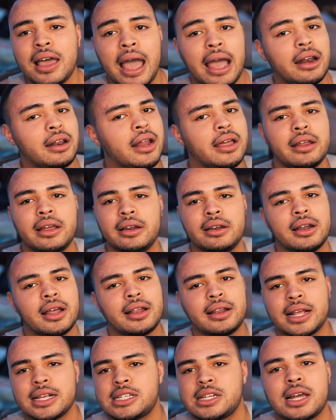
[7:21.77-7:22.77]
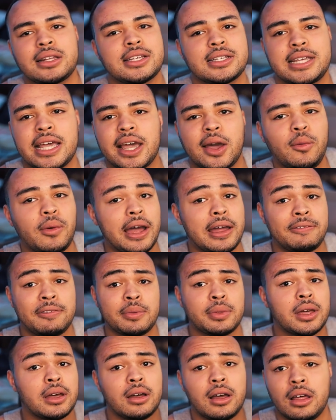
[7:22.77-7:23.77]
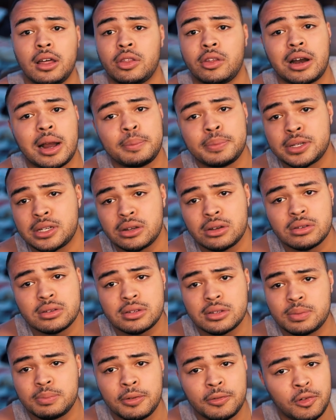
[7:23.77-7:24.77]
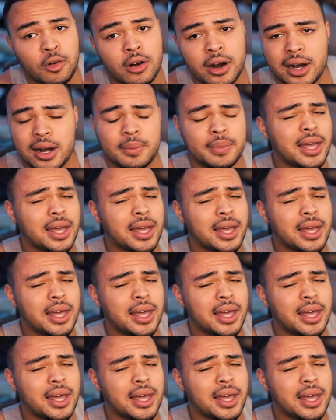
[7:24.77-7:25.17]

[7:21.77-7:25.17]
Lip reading: And that's not to take away from the other episodes beforehand.